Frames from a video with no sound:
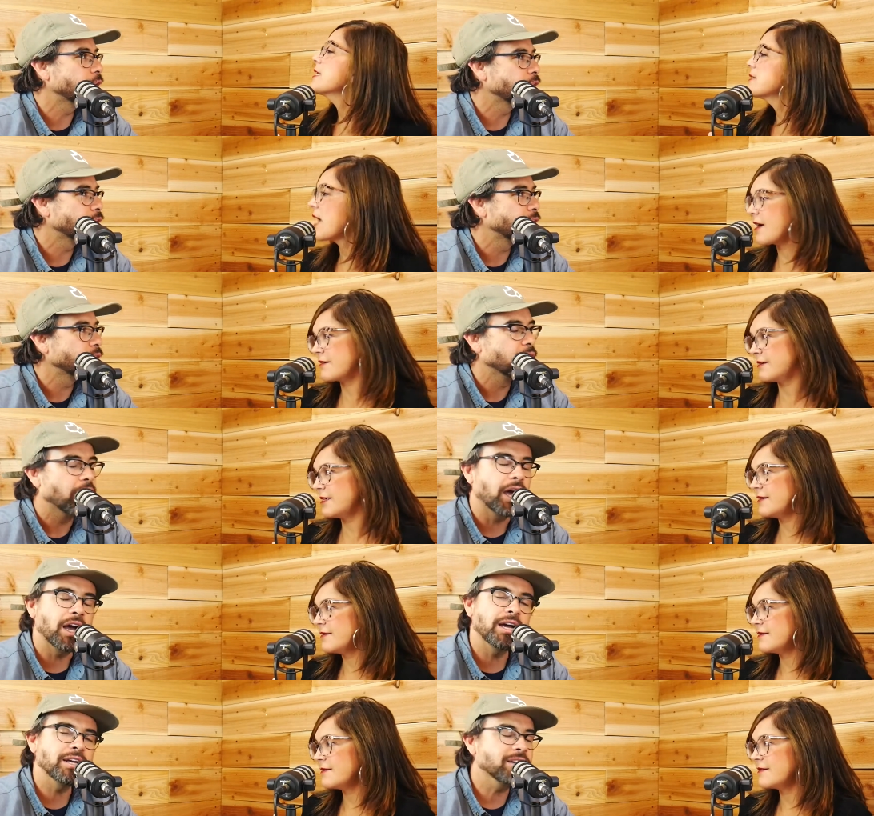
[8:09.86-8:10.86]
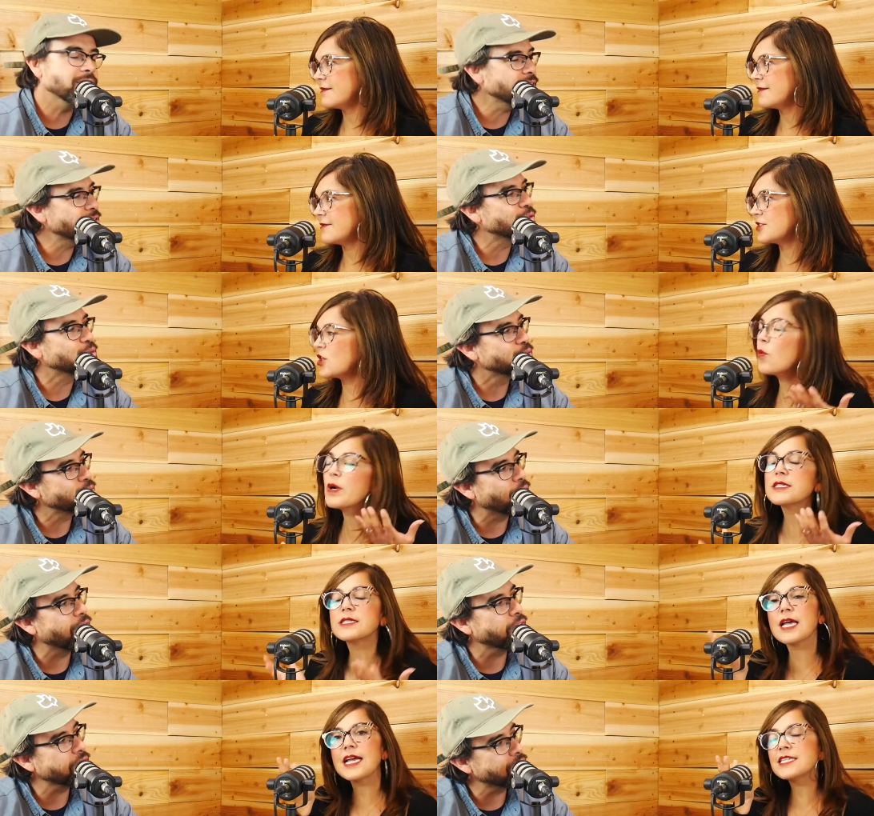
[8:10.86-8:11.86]
Speaker 1: Exactly. I know. So it's,
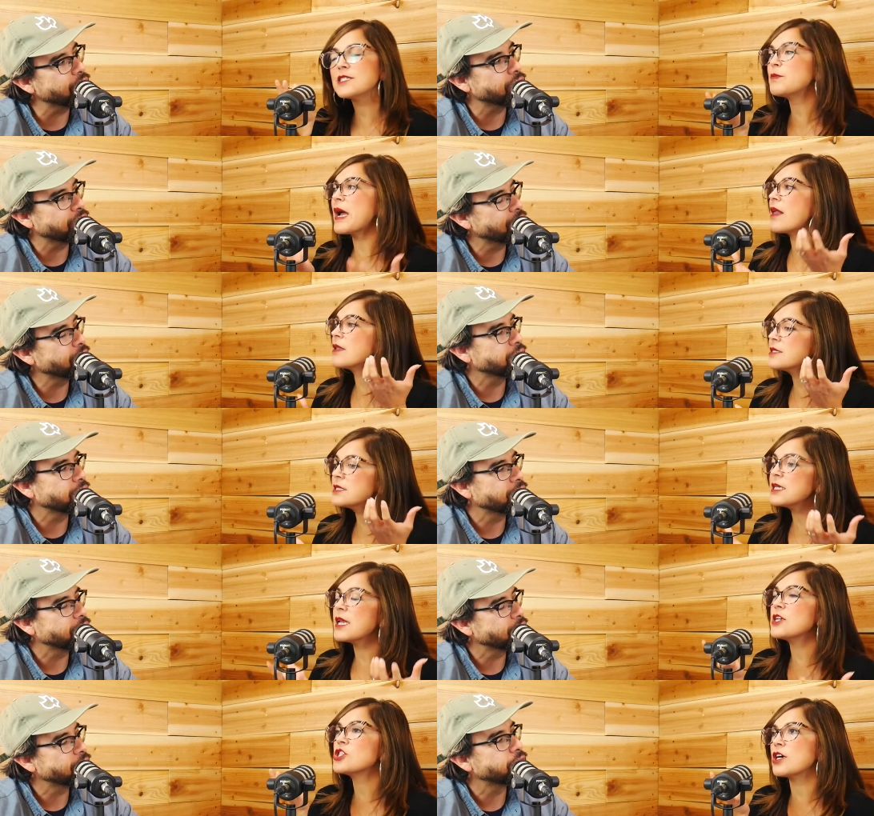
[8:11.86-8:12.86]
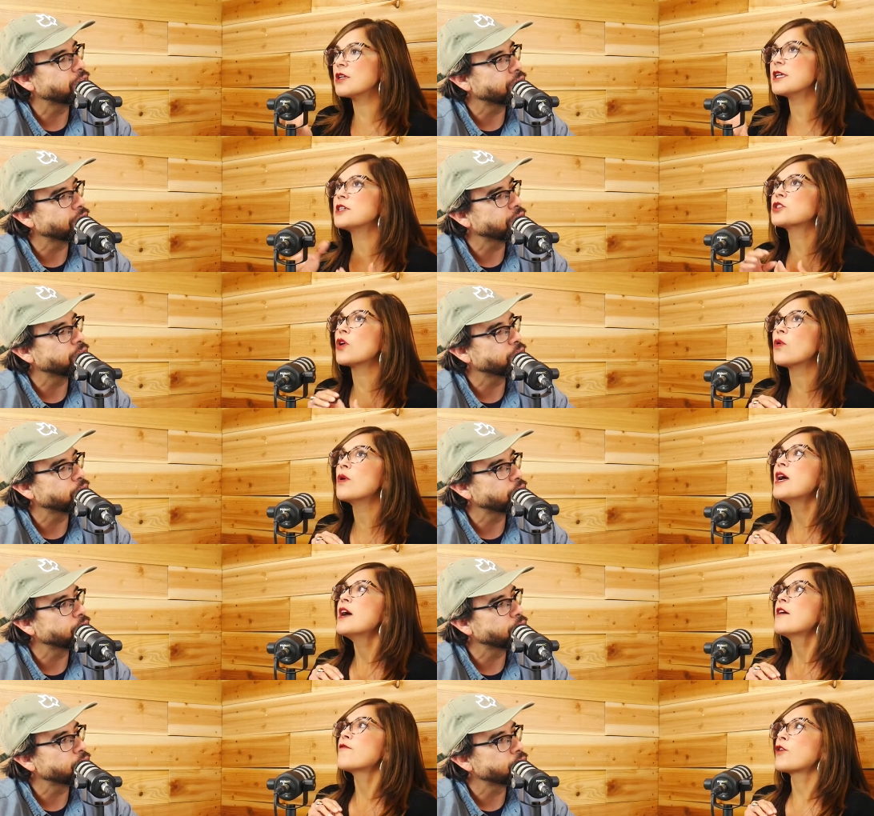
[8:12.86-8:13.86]
right? it's balancing and juggling. So,
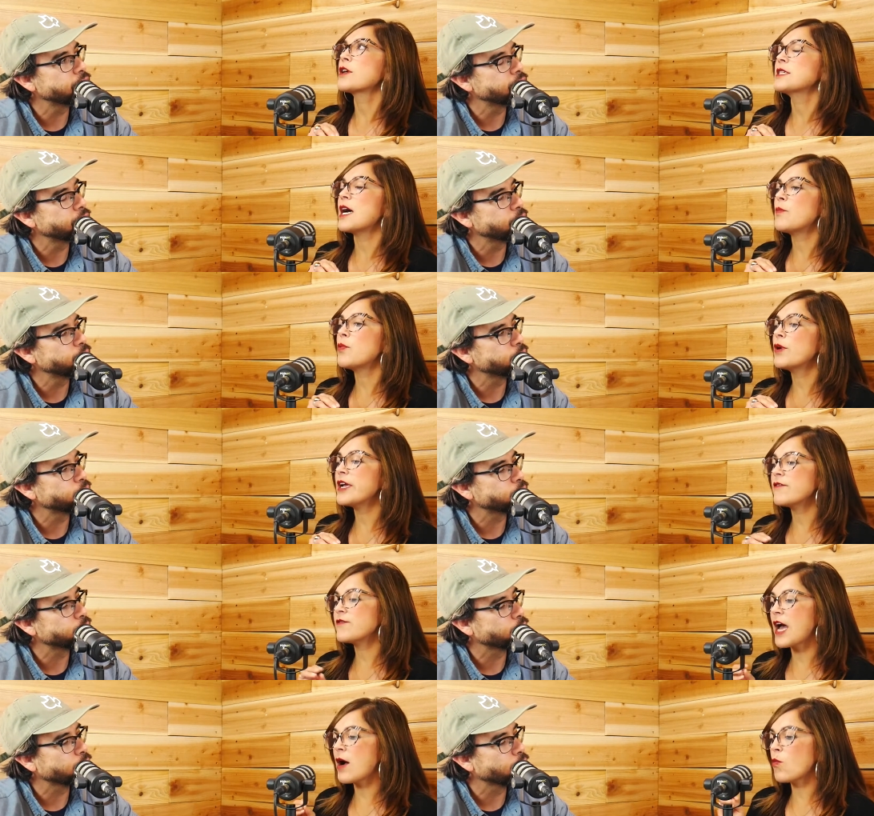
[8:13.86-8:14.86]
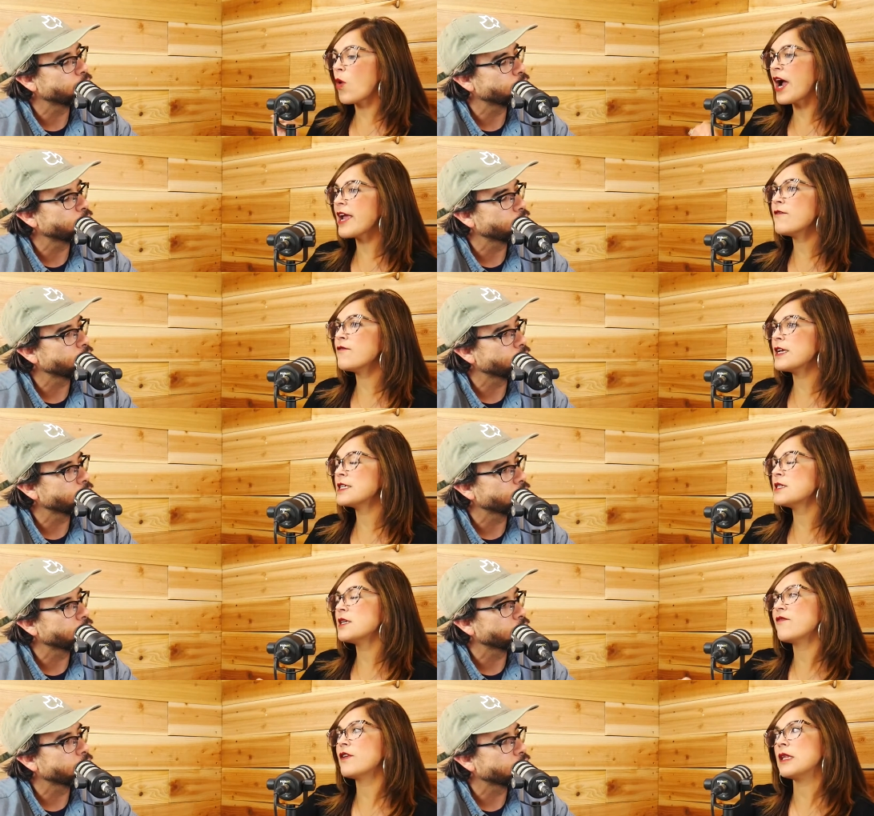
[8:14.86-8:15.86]
for example, if that wife is
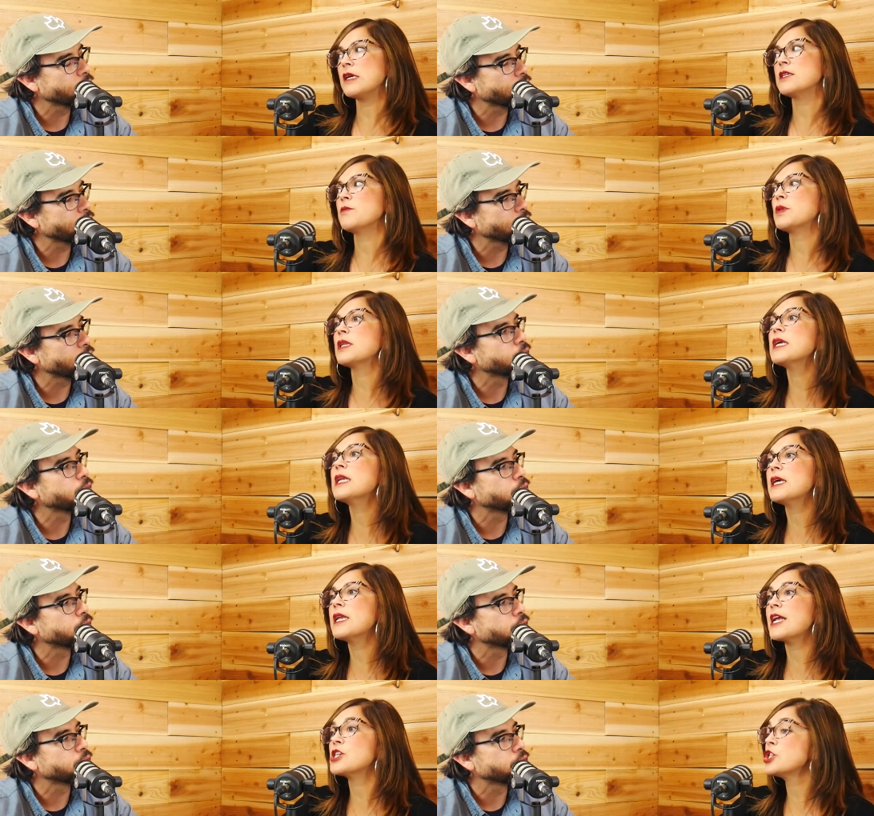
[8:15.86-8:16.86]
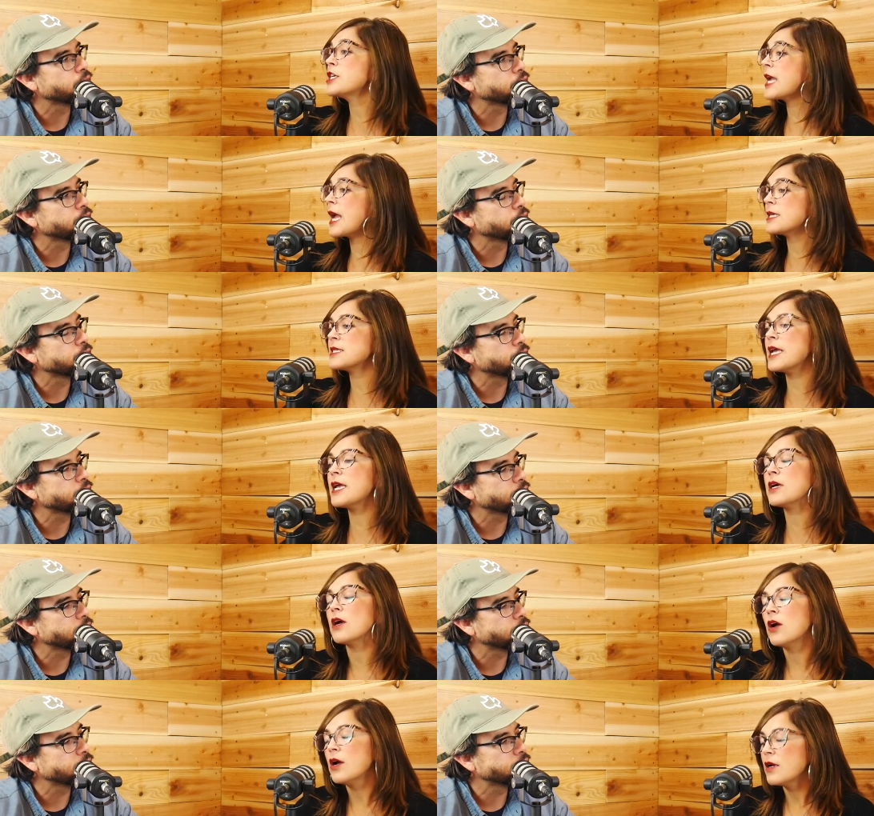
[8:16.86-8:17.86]
de- feeling depleted and she can't take take
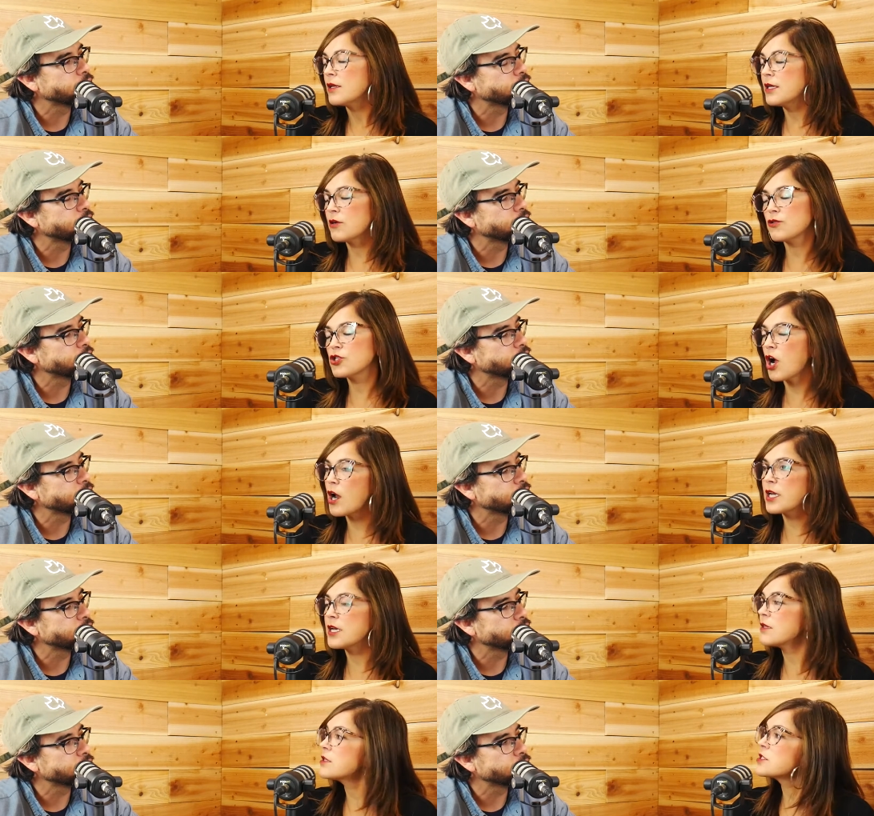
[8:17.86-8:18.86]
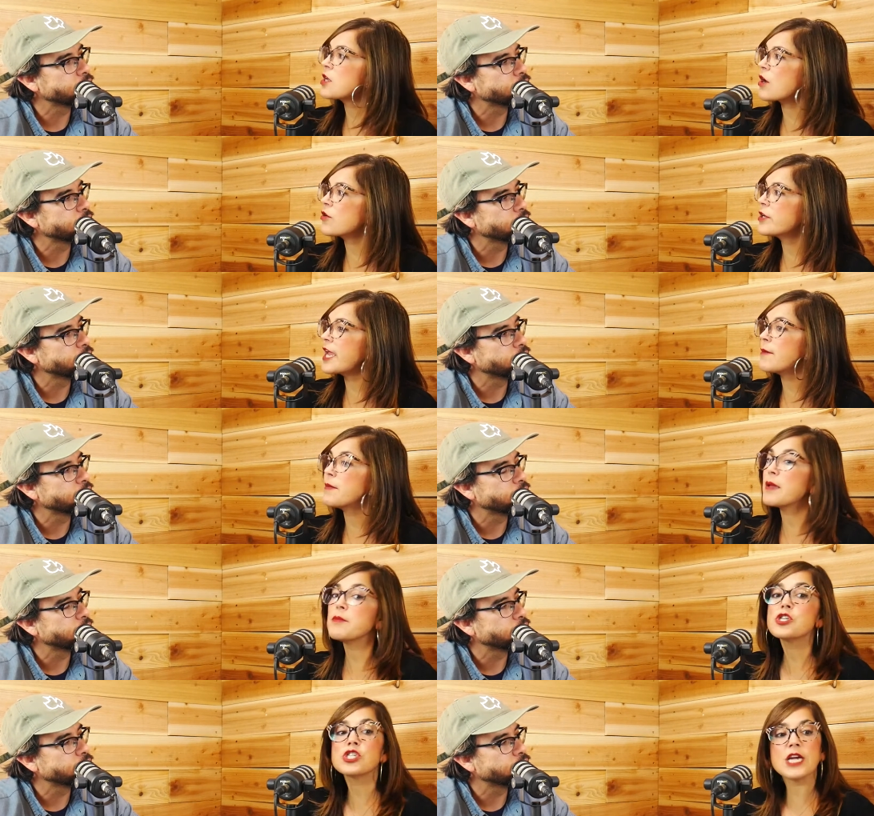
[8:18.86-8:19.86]
little Johnny to the soccer game,
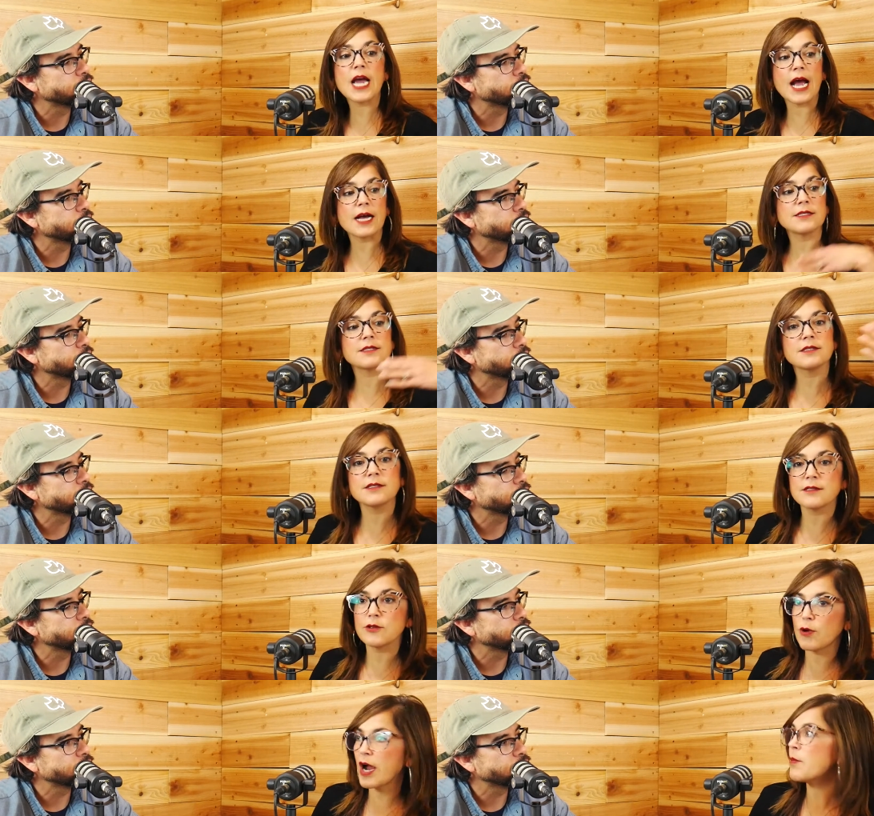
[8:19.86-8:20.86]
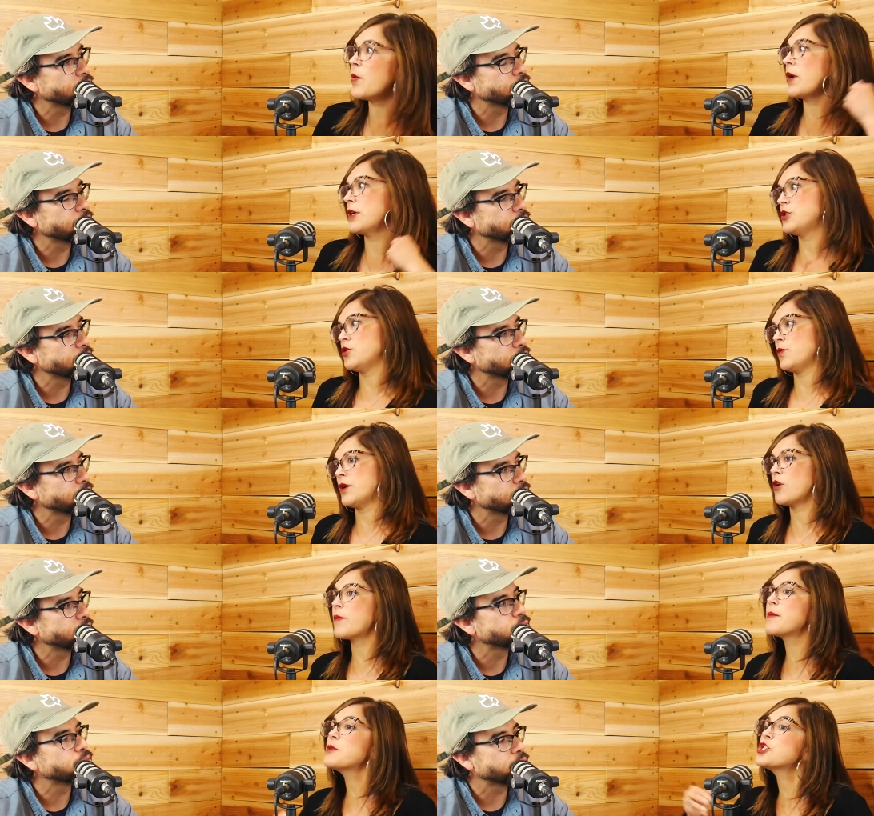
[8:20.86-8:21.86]
maybe she asks grandpa to do it, or
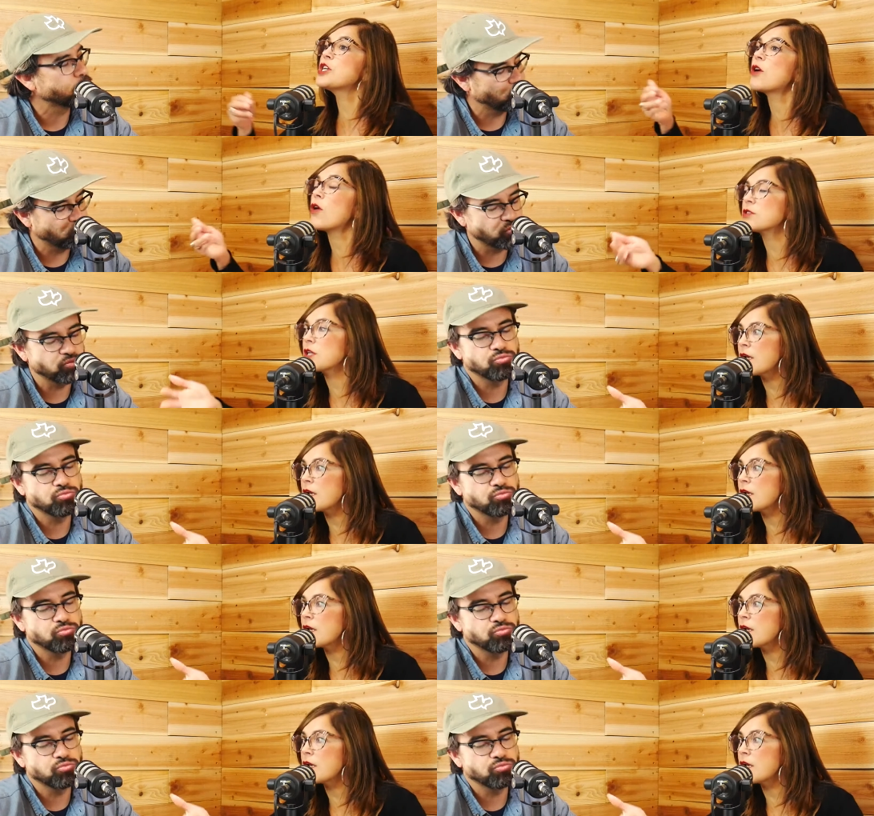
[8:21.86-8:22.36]
maybe she calls mm-hmm.